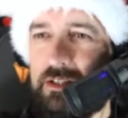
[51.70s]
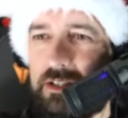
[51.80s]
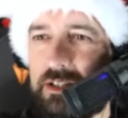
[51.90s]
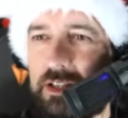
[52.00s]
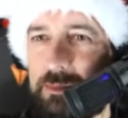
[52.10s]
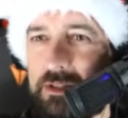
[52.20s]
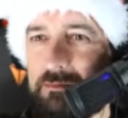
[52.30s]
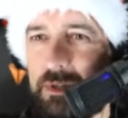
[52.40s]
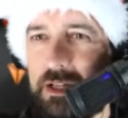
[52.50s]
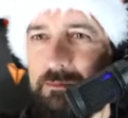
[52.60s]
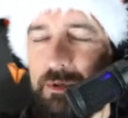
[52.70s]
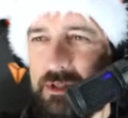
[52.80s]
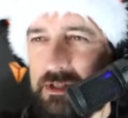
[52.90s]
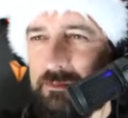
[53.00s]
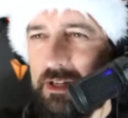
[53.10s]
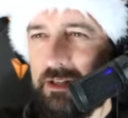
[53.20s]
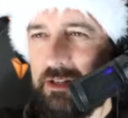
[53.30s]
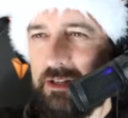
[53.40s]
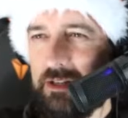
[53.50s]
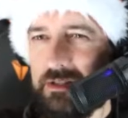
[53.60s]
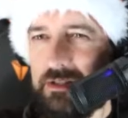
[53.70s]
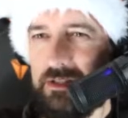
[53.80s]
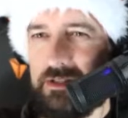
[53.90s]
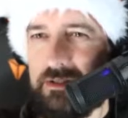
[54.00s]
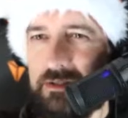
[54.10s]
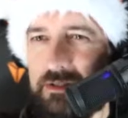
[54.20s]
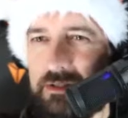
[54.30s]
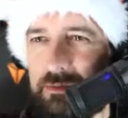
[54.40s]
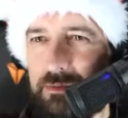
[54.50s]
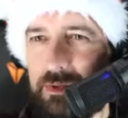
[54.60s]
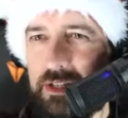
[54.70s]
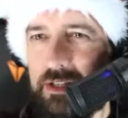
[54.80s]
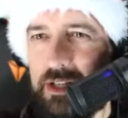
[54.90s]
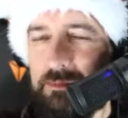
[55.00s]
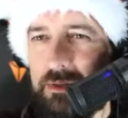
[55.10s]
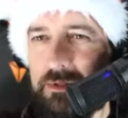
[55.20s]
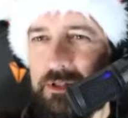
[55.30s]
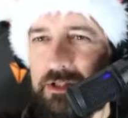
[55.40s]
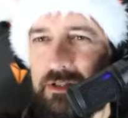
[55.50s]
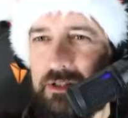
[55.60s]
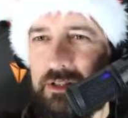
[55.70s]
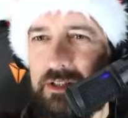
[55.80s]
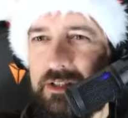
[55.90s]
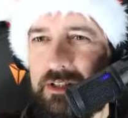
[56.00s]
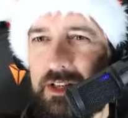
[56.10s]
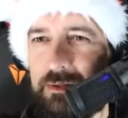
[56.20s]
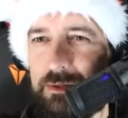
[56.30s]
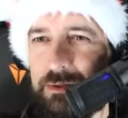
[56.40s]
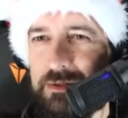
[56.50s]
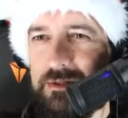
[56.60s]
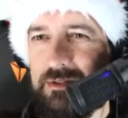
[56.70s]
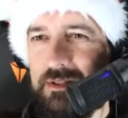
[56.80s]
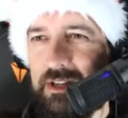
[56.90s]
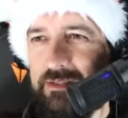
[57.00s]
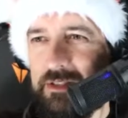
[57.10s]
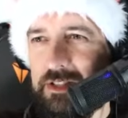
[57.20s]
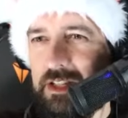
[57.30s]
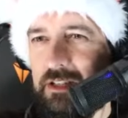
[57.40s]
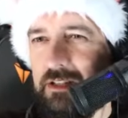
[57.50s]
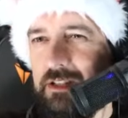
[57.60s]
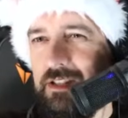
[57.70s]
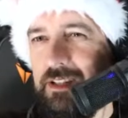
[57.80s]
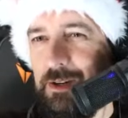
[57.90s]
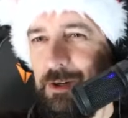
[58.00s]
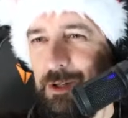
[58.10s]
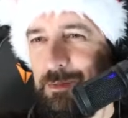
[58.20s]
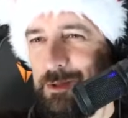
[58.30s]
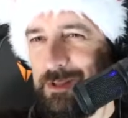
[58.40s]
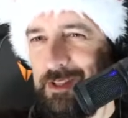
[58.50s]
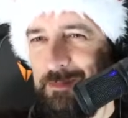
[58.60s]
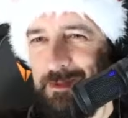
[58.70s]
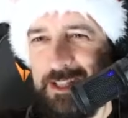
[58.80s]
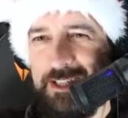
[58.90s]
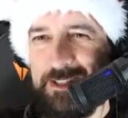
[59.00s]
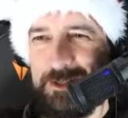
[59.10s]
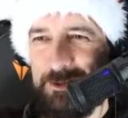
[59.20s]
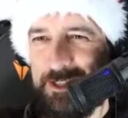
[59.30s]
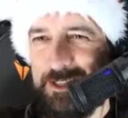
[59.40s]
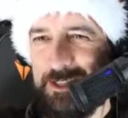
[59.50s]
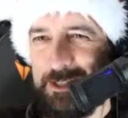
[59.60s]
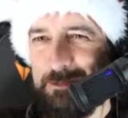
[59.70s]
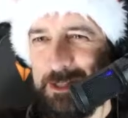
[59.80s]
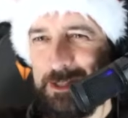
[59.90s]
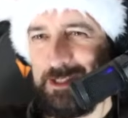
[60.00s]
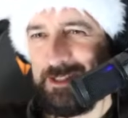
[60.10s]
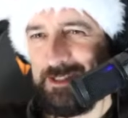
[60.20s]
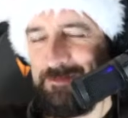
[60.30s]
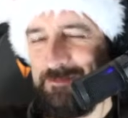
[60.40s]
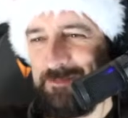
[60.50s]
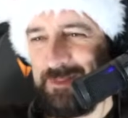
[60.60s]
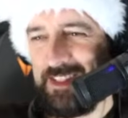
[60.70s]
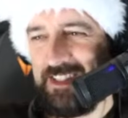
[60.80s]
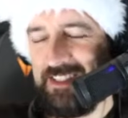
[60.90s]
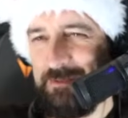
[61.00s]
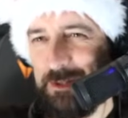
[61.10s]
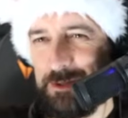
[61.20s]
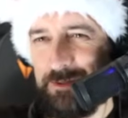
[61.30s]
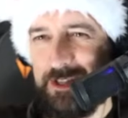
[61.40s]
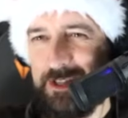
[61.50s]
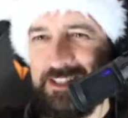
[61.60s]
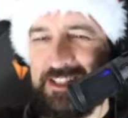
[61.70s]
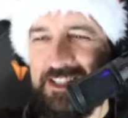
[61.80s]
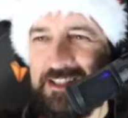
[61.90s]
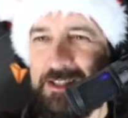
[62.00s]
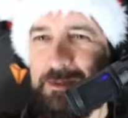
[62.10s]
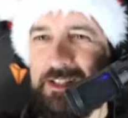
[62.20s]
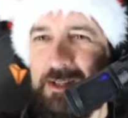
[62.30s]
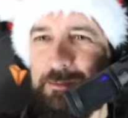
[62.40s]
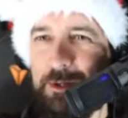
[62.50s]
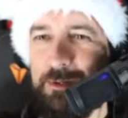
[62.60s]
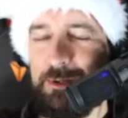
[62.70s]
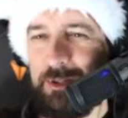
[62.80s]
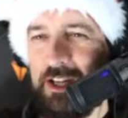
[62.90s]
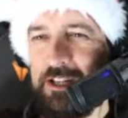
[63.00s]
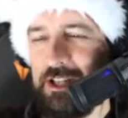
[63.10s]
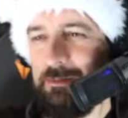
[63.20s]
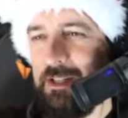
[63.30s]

I mean, my Postgres Marathon series, where I publish how to's every day. Almost, I'm lagging as well a little bit because of holiday seasons, but I'm going to catch up.